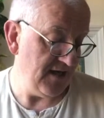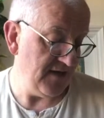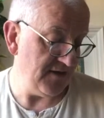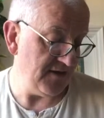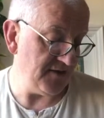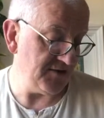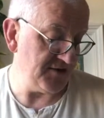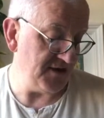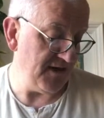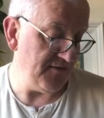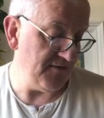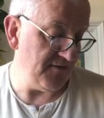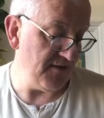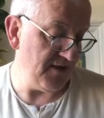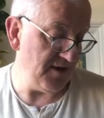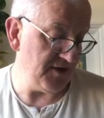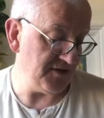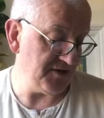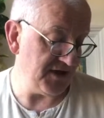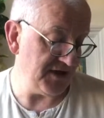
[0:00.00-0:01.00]
Thus
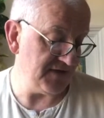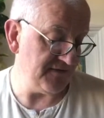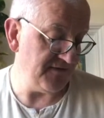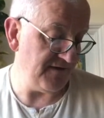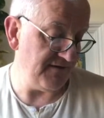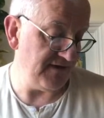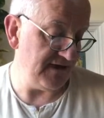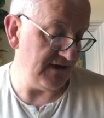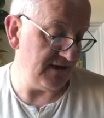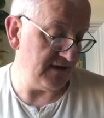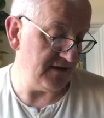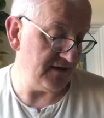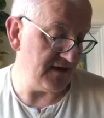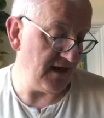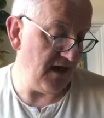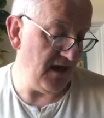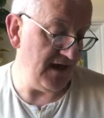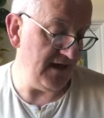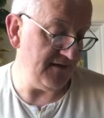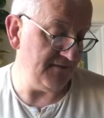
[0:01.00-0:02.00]
Yamaraj has very little
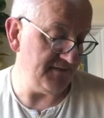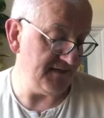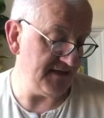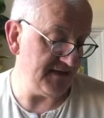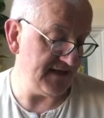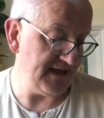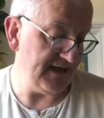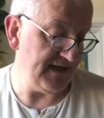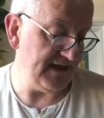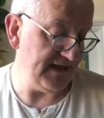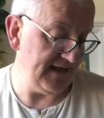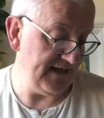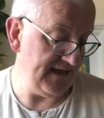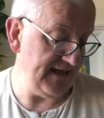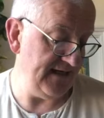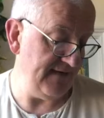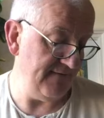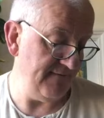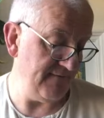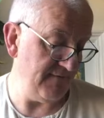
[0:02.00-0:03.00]
time to take
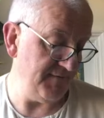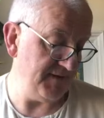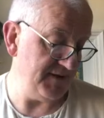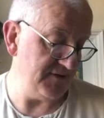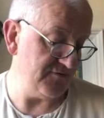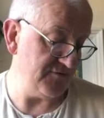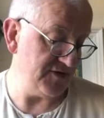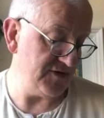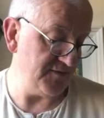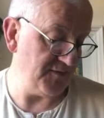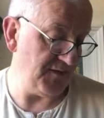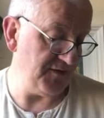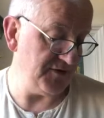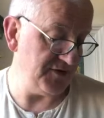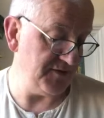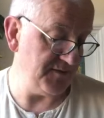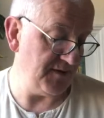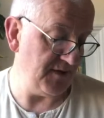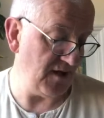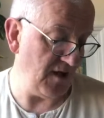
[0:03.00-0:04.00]
leave from his
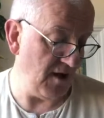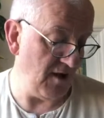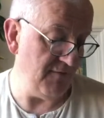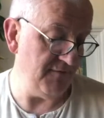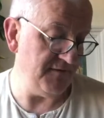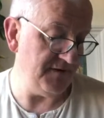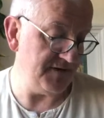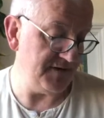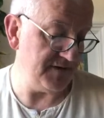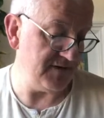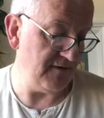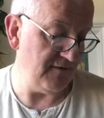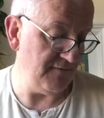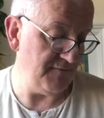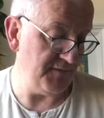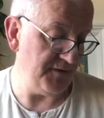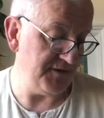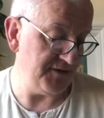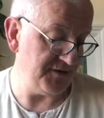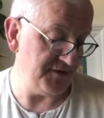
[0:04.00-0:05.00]
responsible office
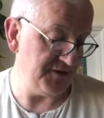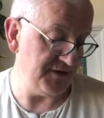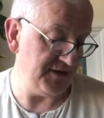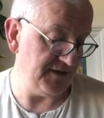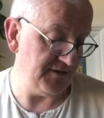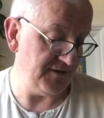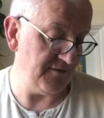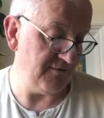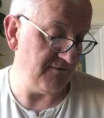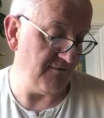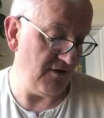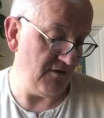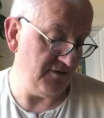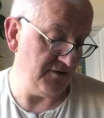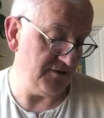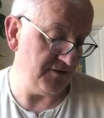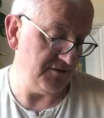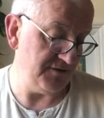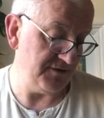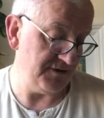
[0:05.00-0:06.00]
of punishing the
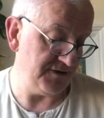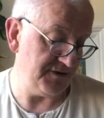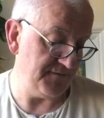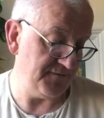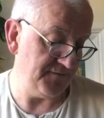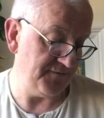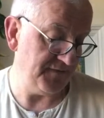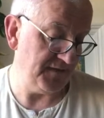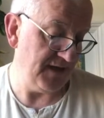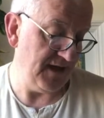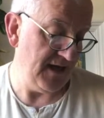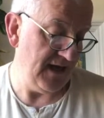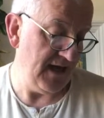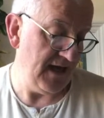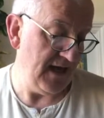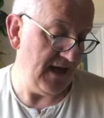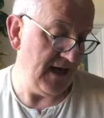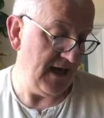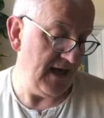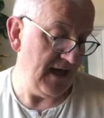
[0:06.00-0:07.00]
wrongdoers.
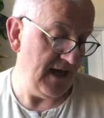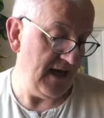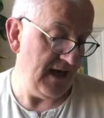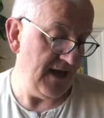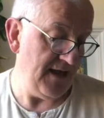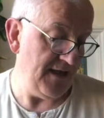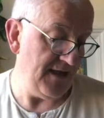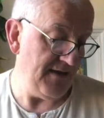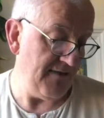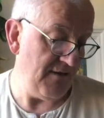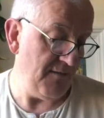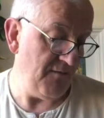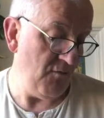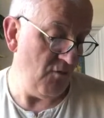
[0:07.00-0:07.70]
There are